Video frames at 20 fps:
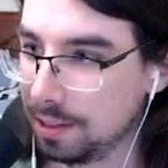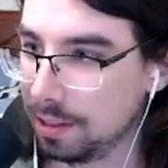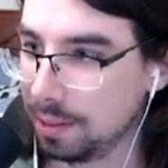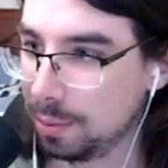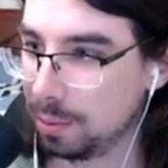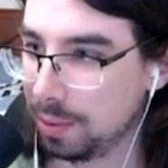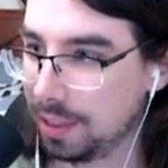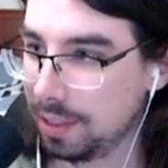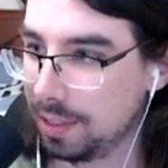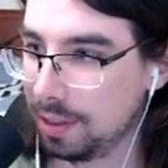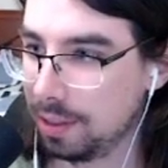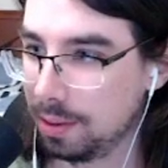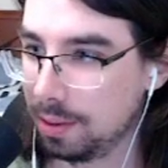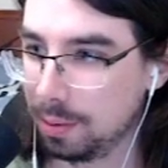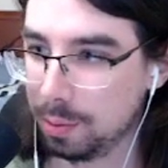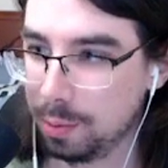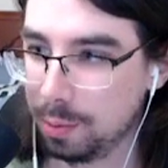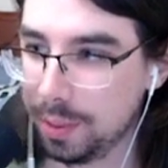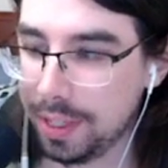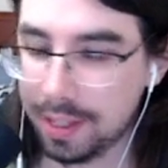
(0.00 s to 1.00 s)
win
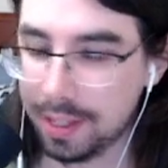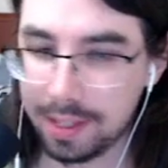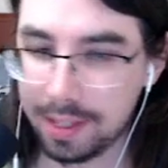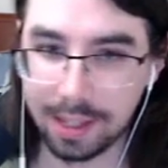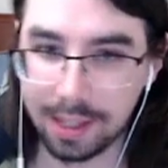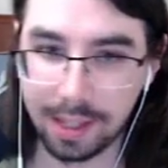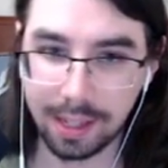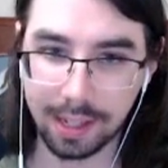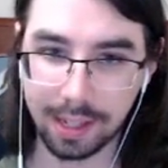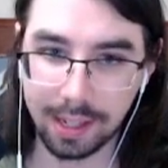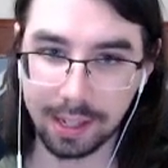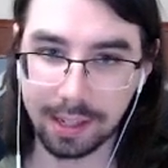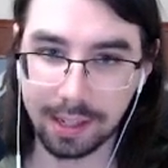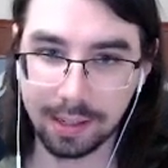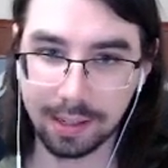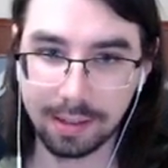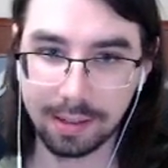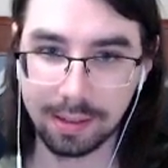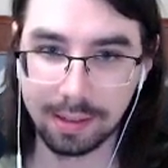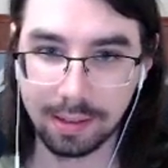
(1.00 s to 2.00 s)
with
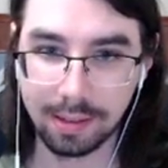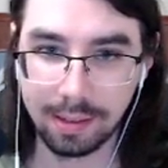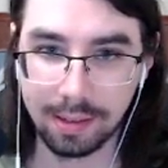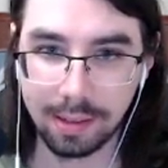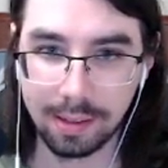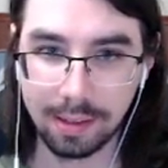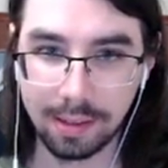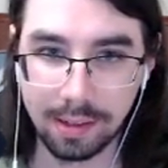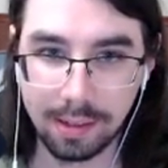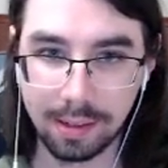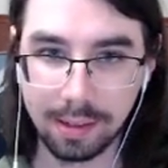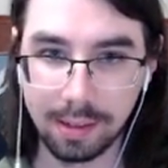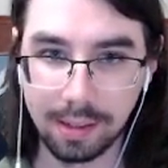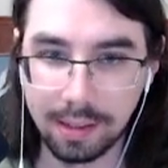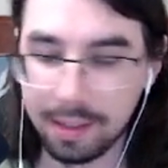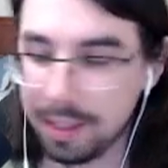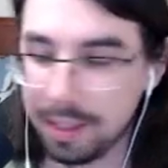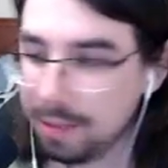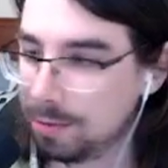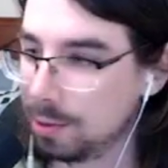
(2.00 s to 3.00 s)

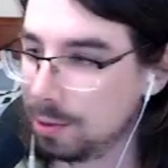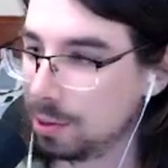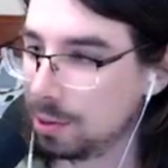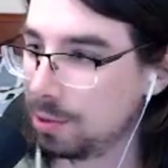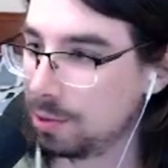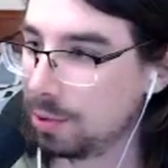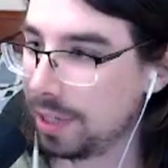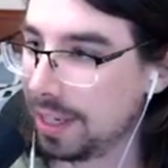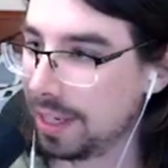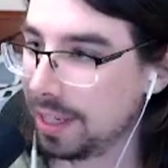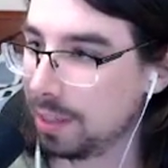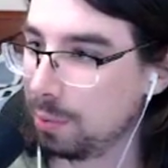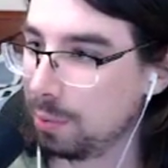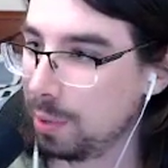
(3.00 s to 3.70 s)
the frilled dragon.